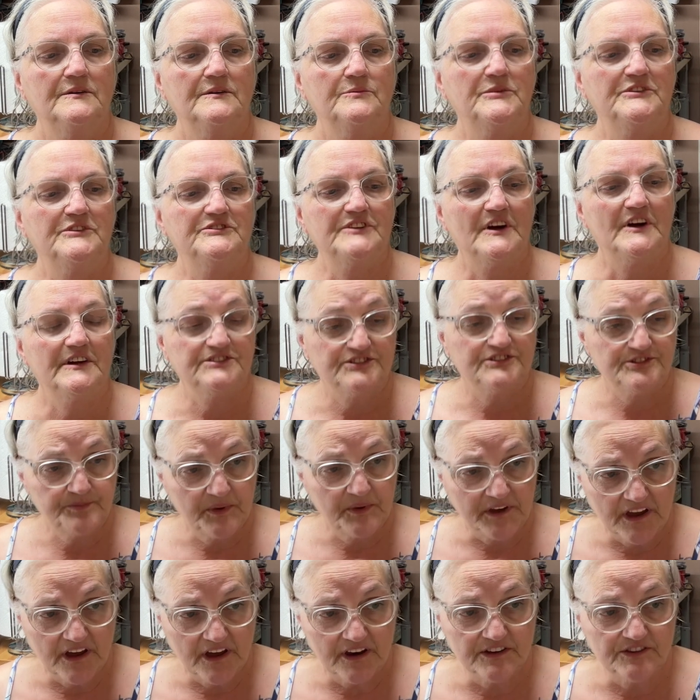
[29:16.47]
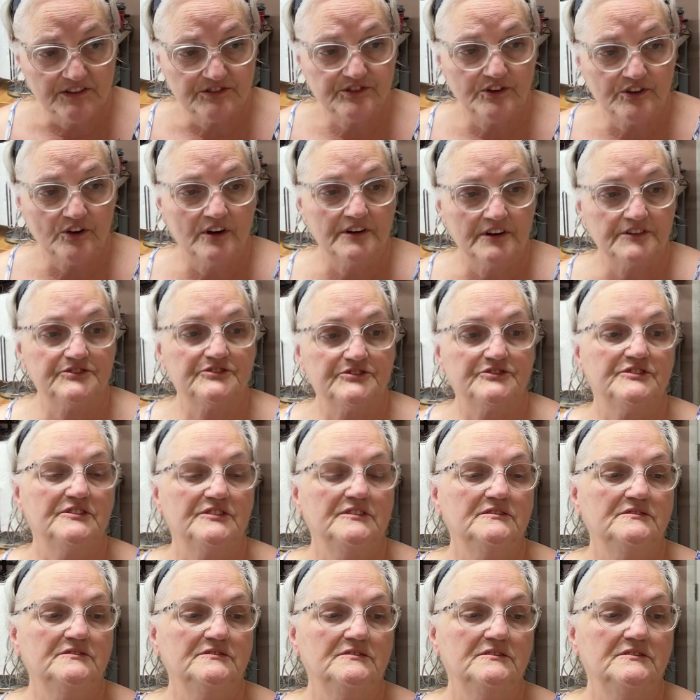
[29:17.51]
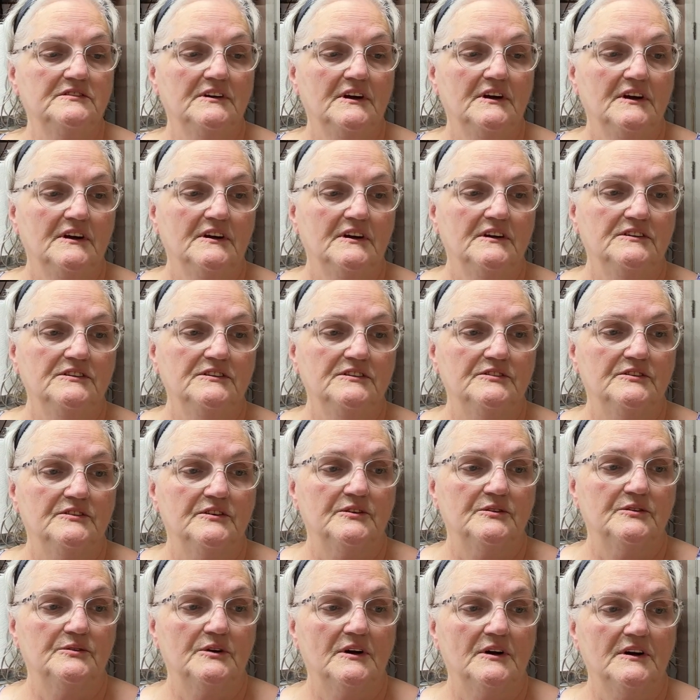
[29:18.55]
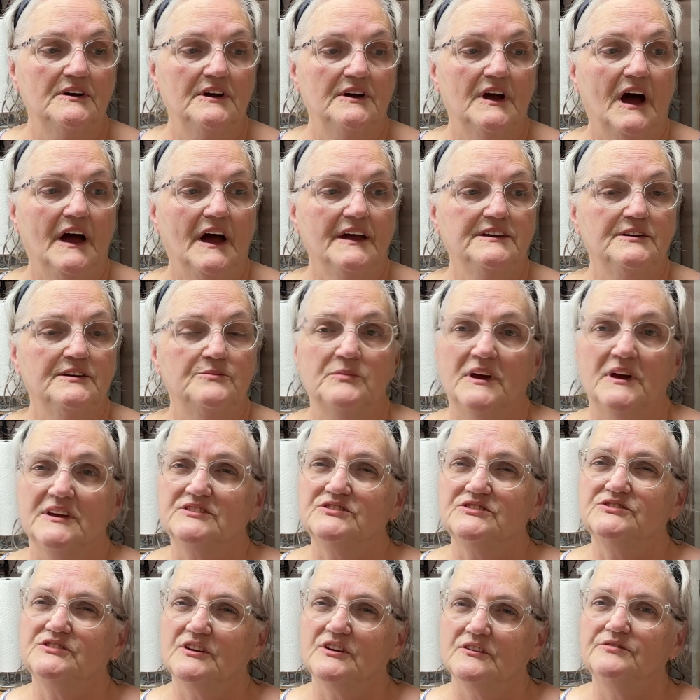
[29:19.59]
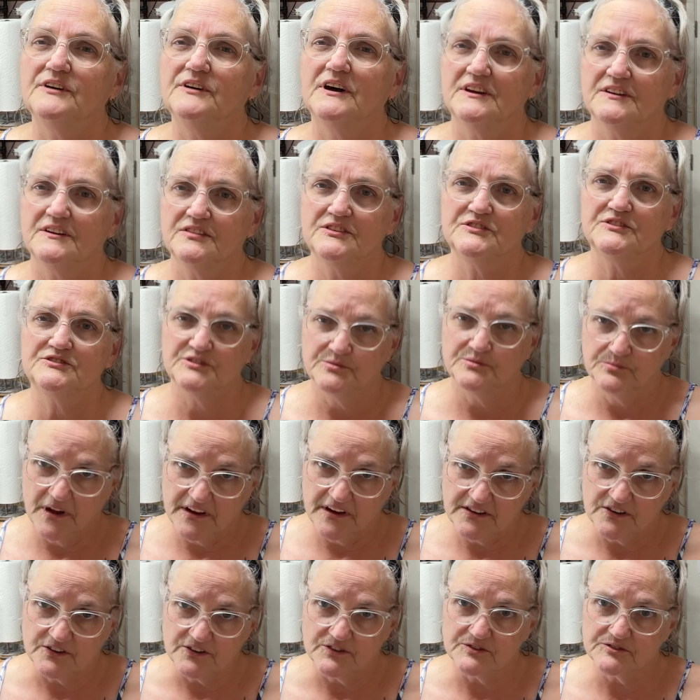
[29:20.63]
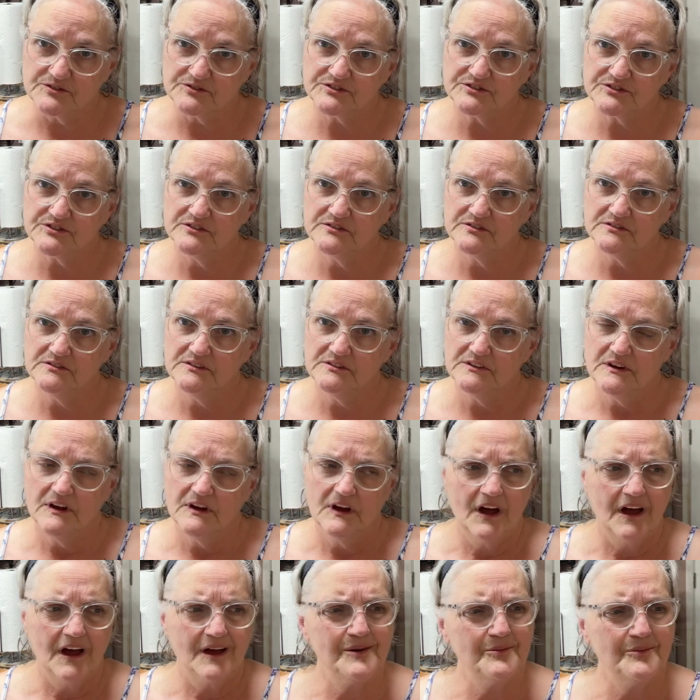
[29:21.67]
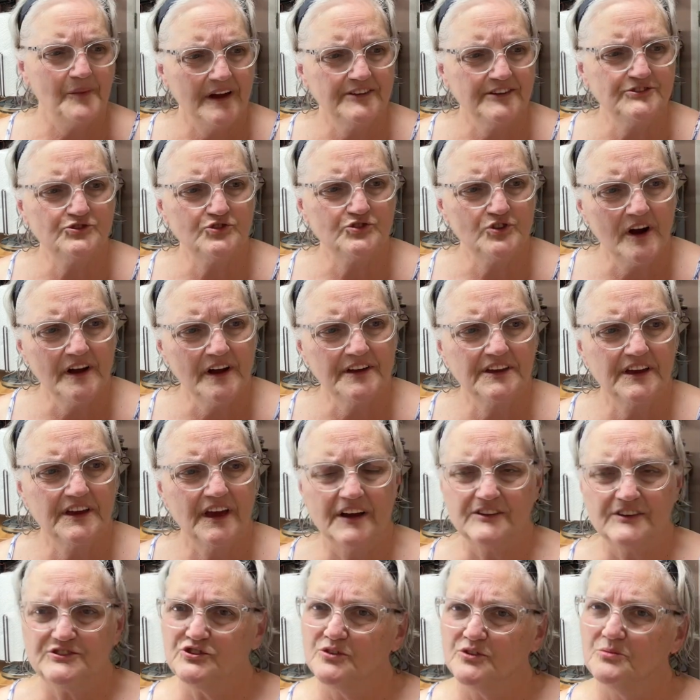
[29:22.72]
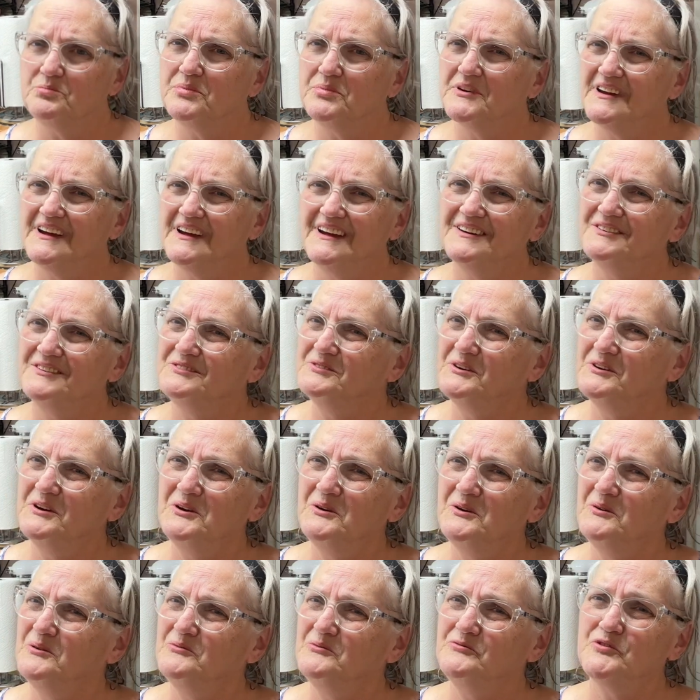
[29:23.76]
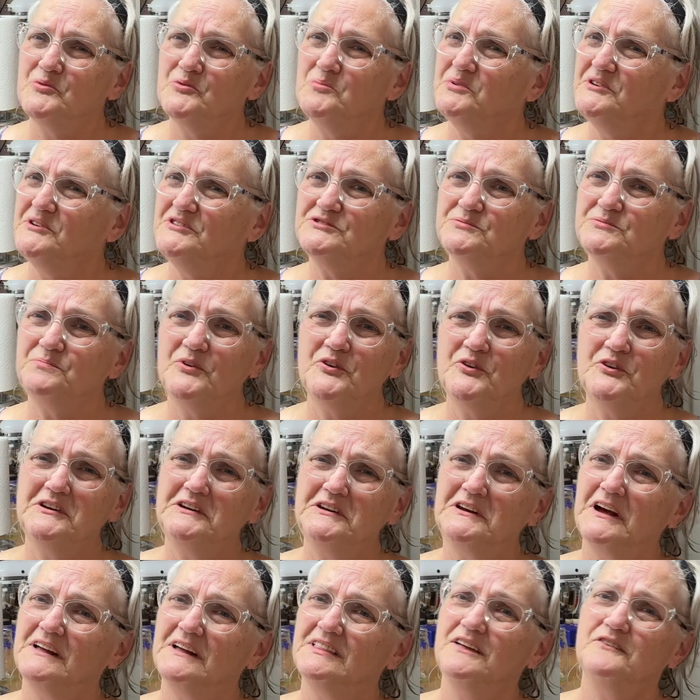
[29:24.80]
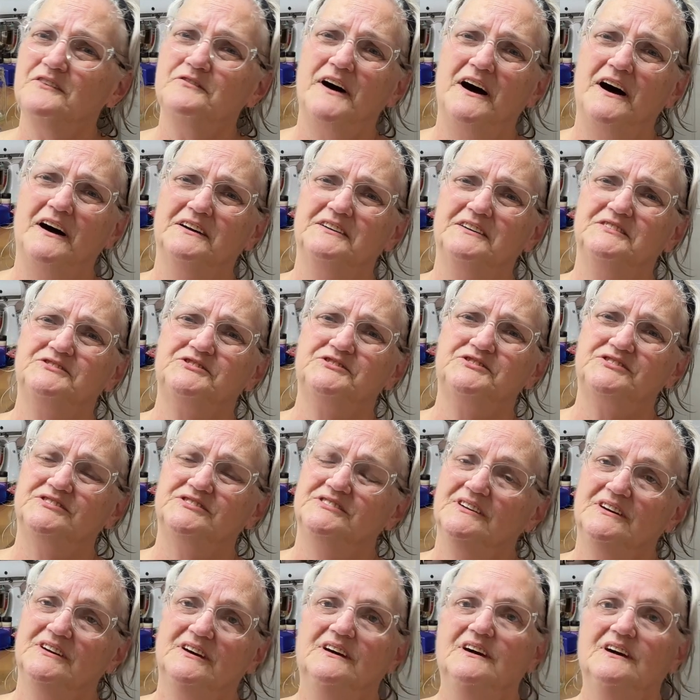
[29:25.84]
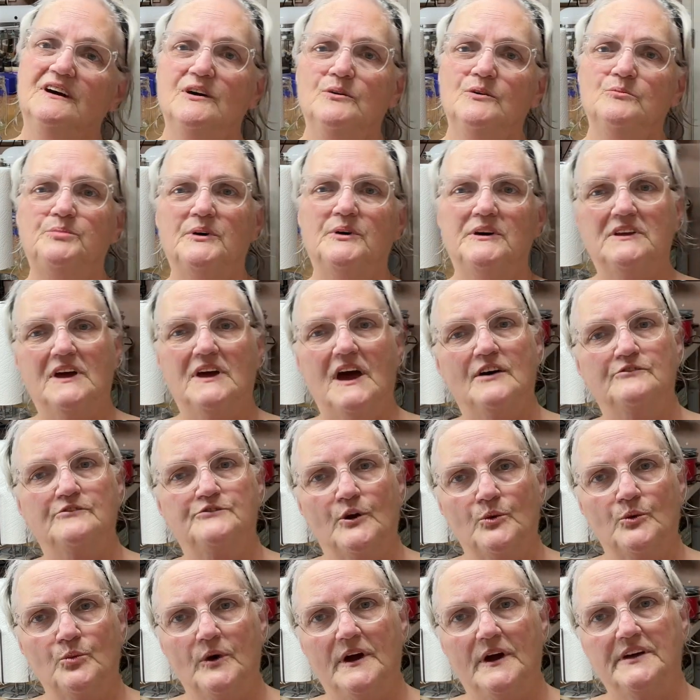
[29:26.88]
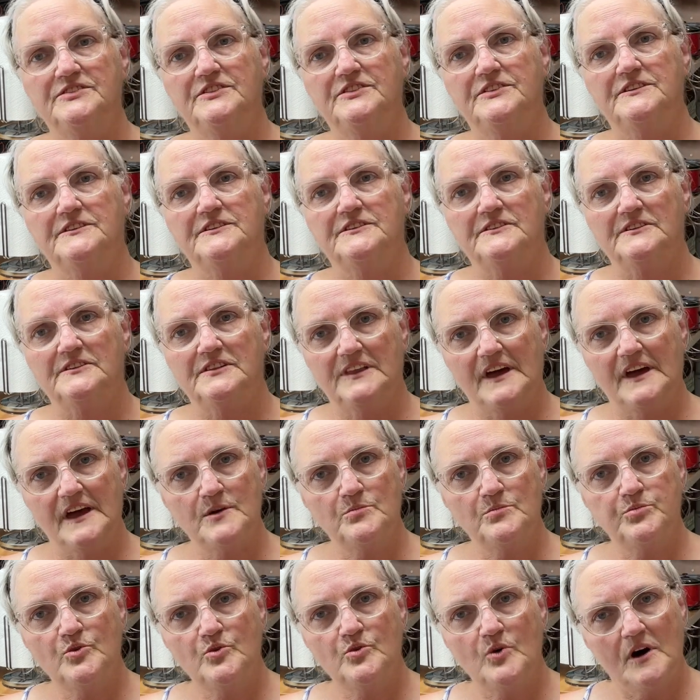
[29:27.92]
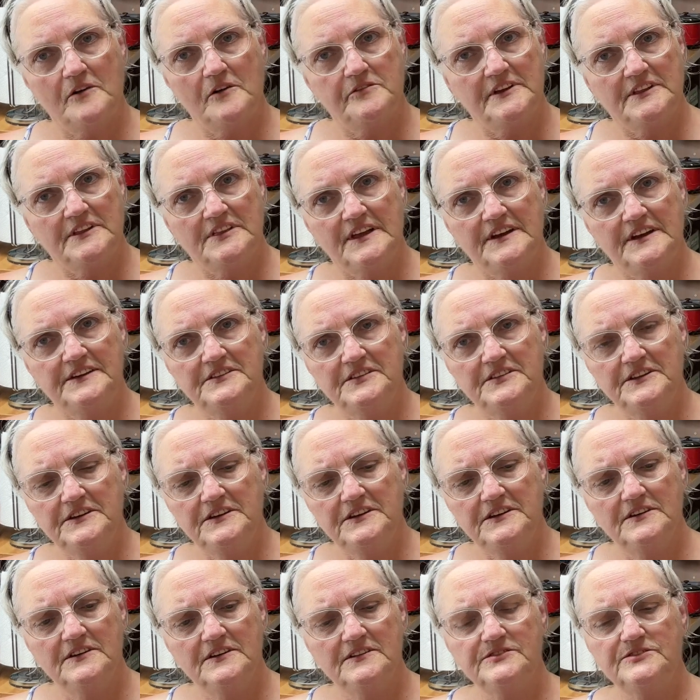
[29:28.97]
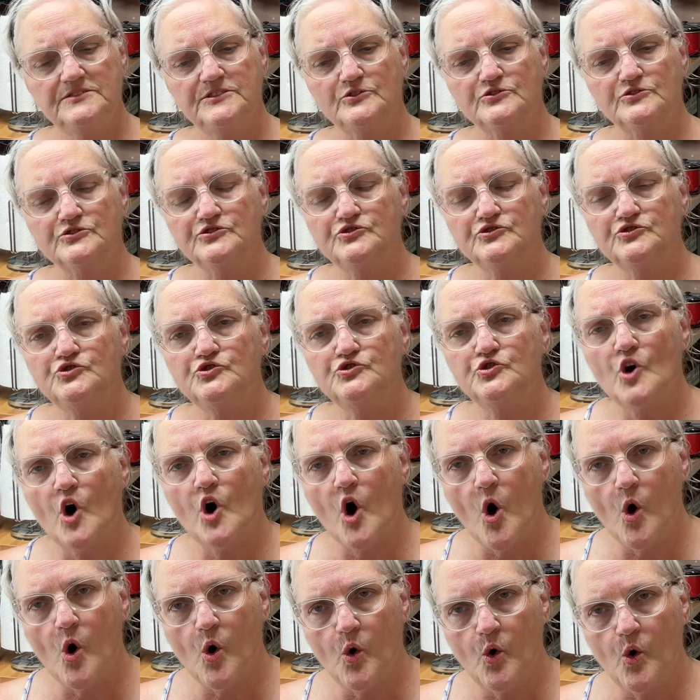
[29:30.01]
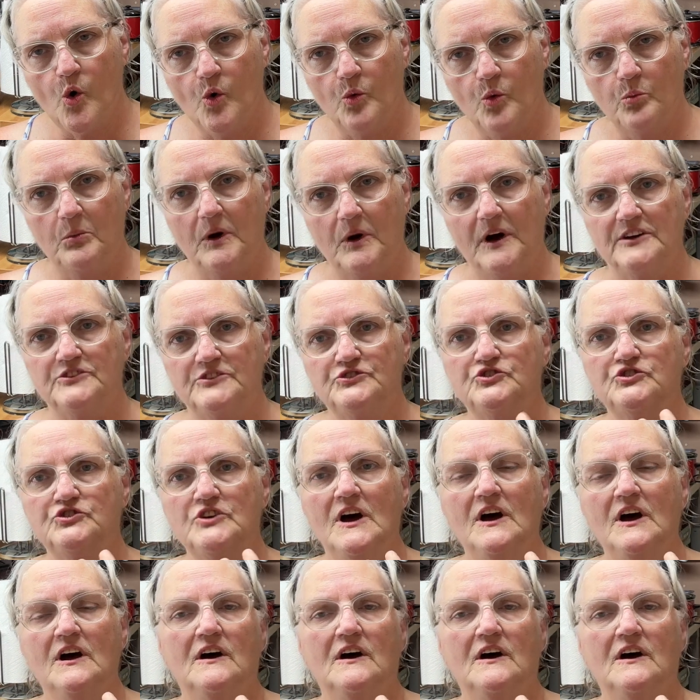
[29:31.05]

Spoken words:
Besides spaghetti sauce, you know, I can make stuff out of the tomatoes. I might try ketchup, but I don't know. I'm from Pittsburgh and I love Heinz. But have you read the label of it lately? There's so much.